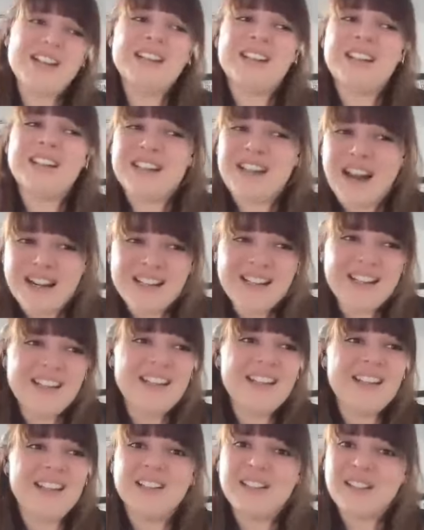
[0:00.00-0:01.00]
in
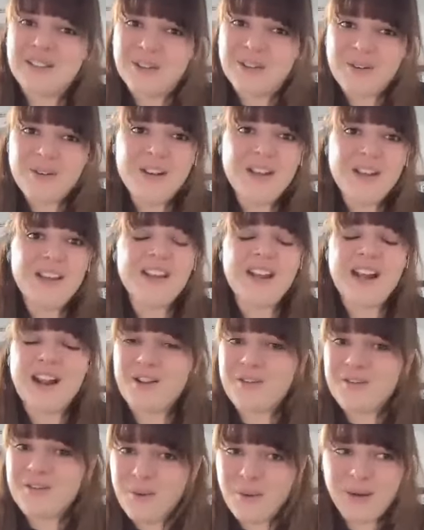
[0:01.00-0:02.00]
Connecticut, Illinois,
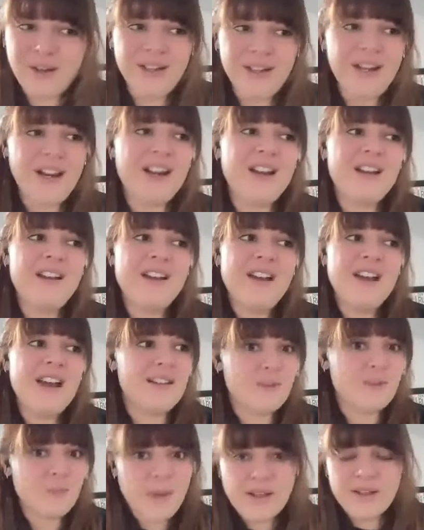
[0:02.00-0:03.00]
California,
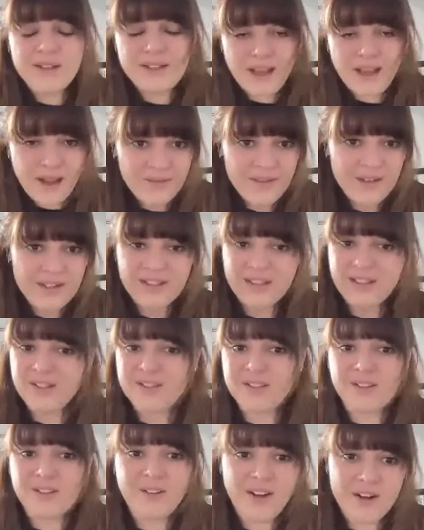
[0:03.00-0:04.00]
as well as obviously
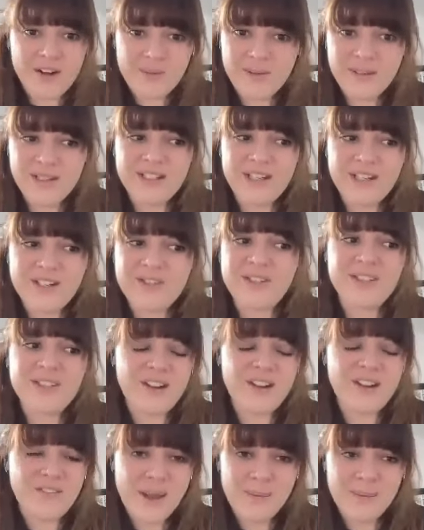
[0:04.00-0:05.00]
there's incredibly dangerous
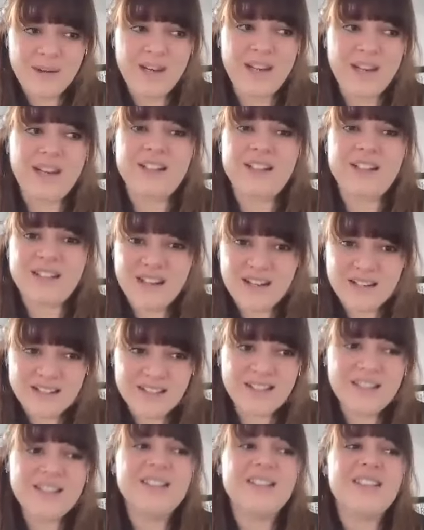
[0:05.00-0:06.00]
stuff happening in
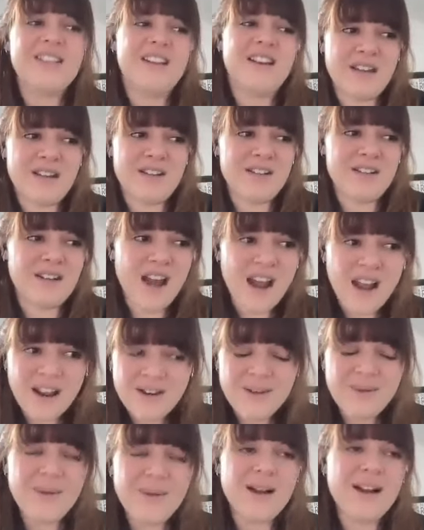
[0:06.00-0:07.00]
Texas and
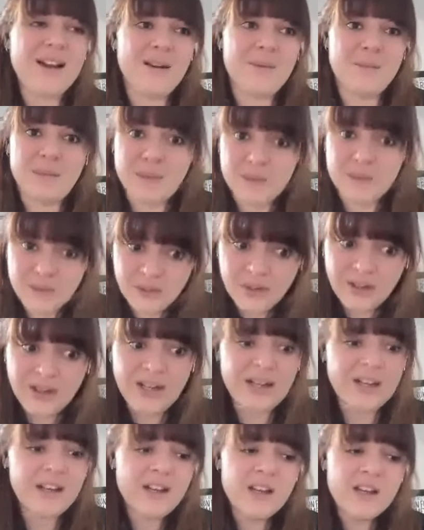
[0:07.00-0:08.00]
Iowa and
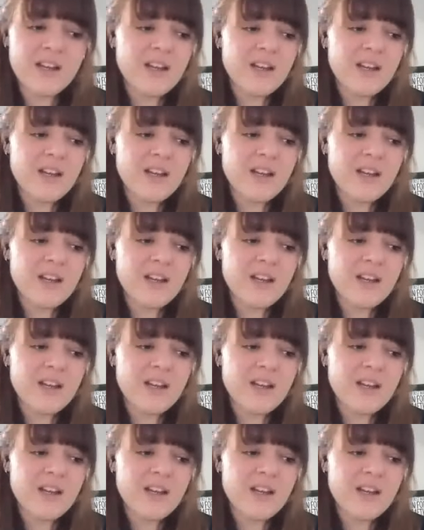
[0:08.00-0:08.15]
Missouri.